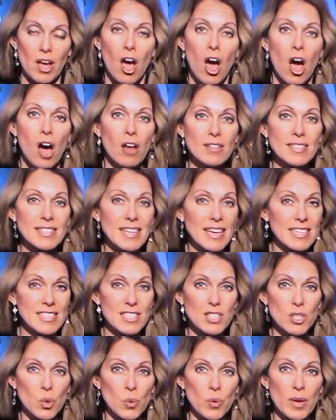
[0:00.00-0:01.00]
All it takes
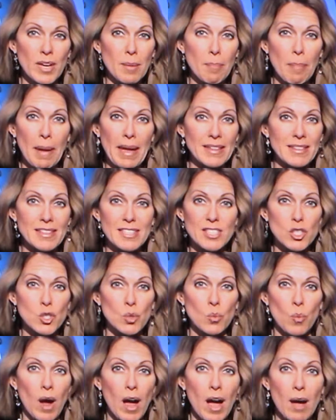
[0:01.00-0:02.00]
is a quick, painless
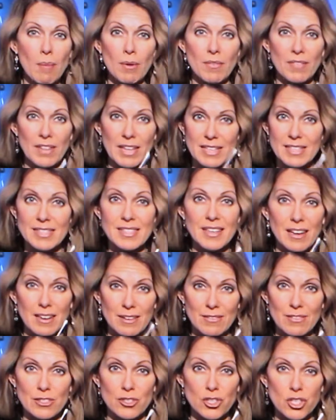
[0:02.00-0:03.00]
swab of the inside of
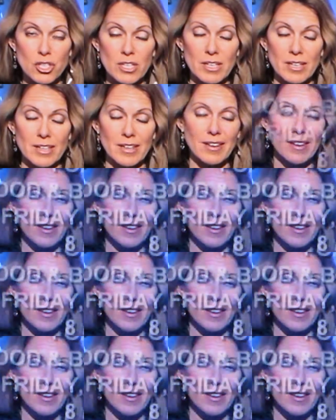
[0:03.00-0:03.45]
your cheek.